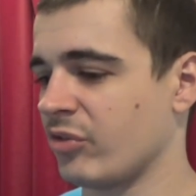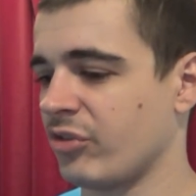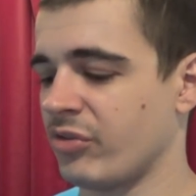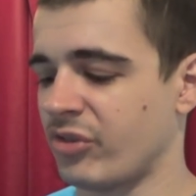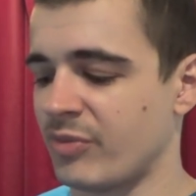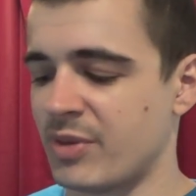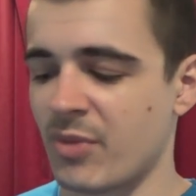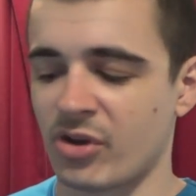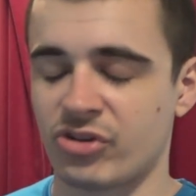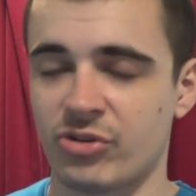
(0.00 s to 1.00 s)
so if somebody
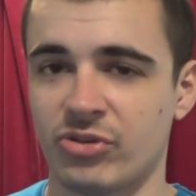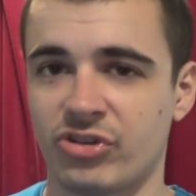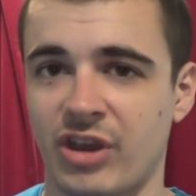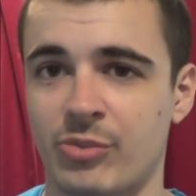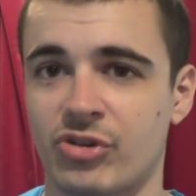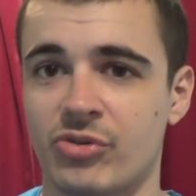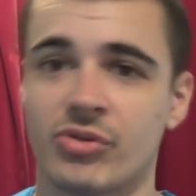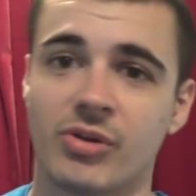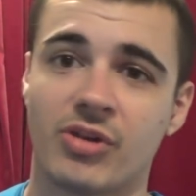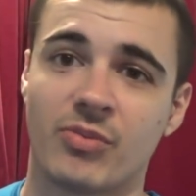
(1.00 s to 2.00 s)
mugged you and stabbed you,
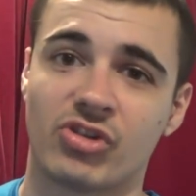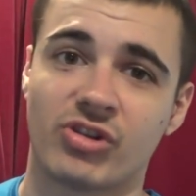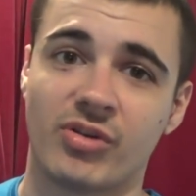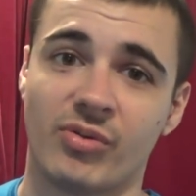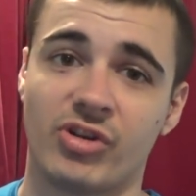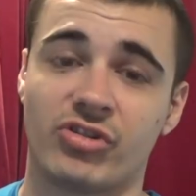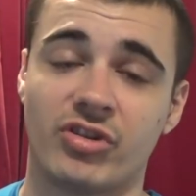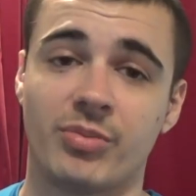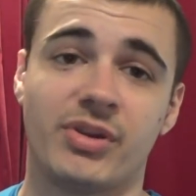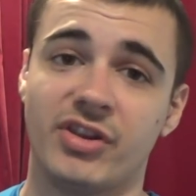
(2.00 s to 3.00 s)
you're much lower risk
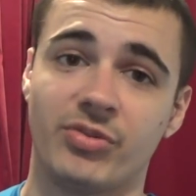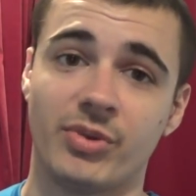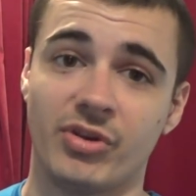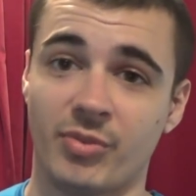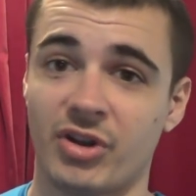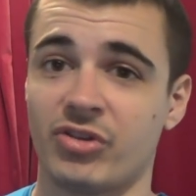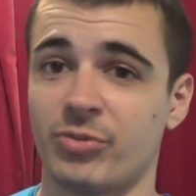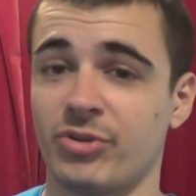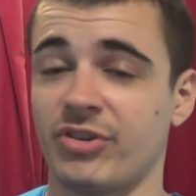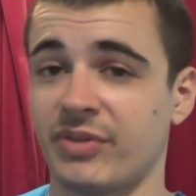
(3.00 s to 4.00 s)
than the policeman who might
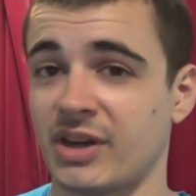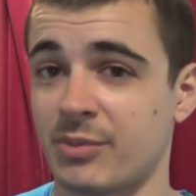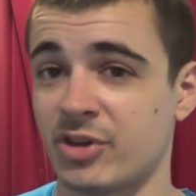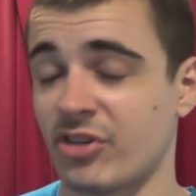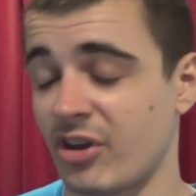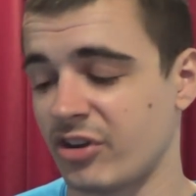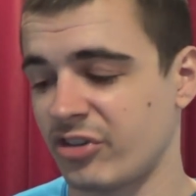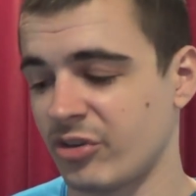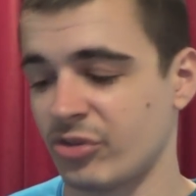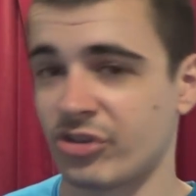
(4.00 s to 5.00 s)
specifically be
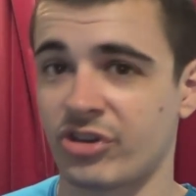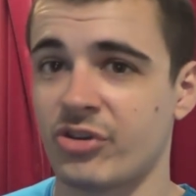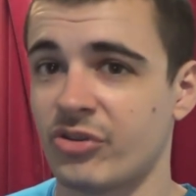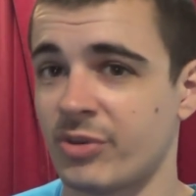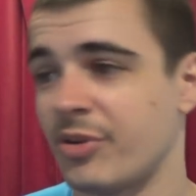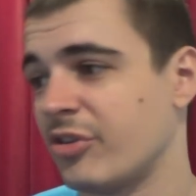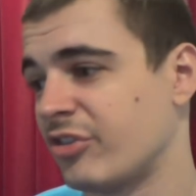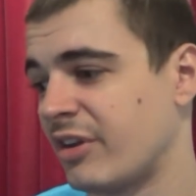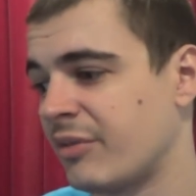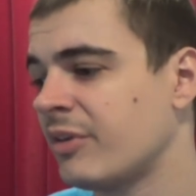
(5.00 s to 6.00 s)
targeted or security
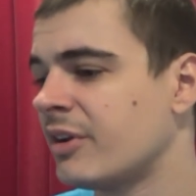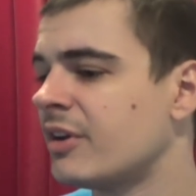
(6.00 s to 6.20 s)
personnel.